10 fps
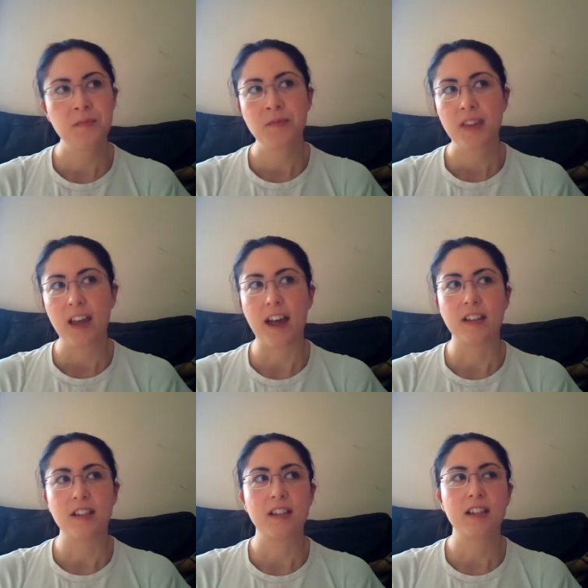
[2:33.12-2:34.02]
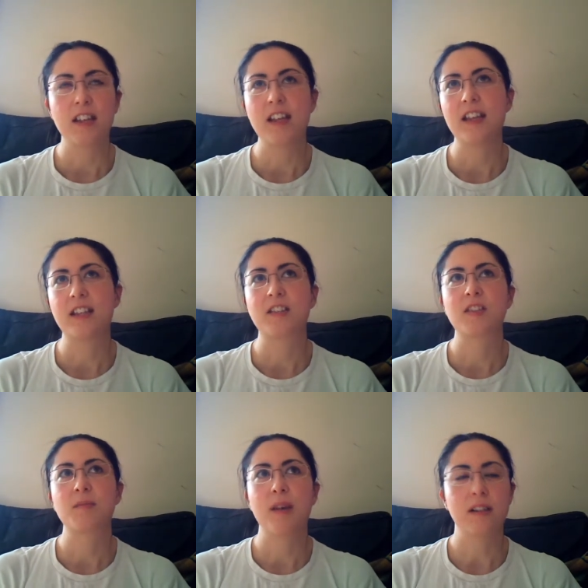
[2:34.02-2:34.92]
And it
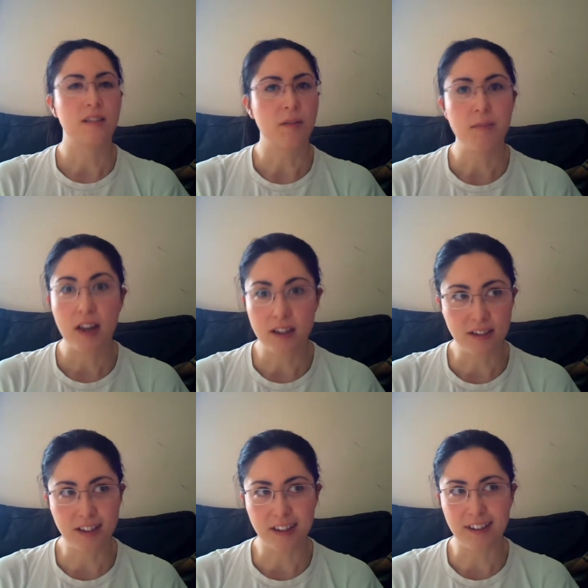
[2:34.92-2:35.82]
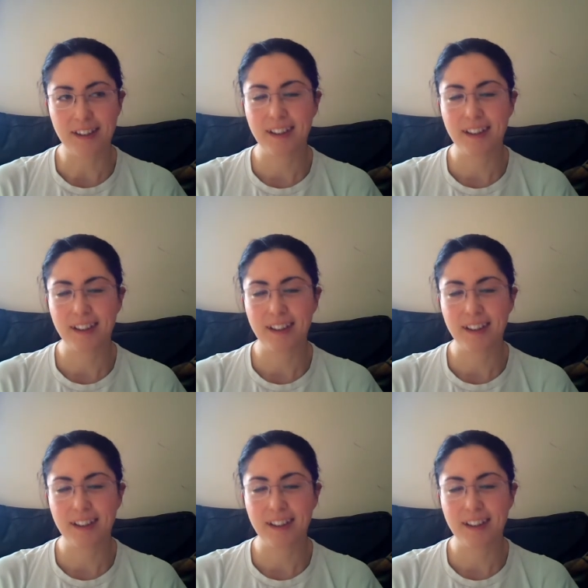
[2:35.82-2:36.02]
smells amazing.